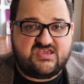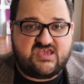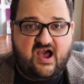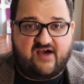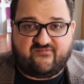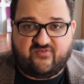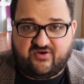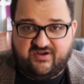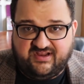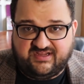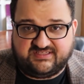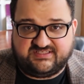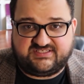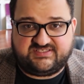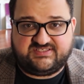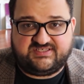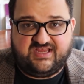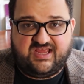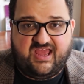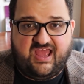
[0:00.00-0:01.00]

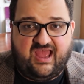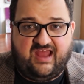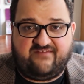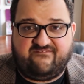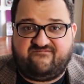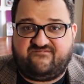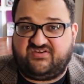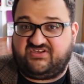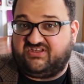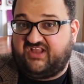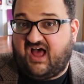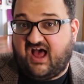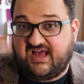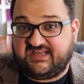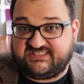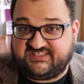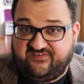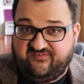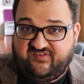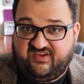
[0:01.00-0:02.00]
governance and
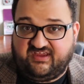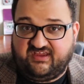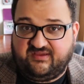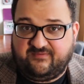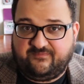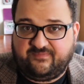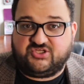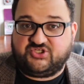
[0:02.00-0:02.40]
philosophy.